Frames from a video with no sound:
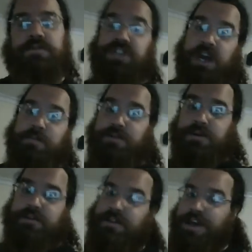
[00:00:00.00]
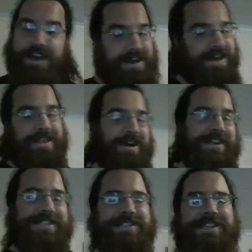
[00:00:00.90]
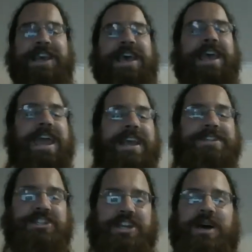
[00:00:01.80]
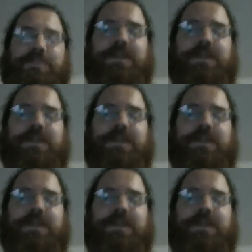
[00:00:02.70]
jump. Thus, a jump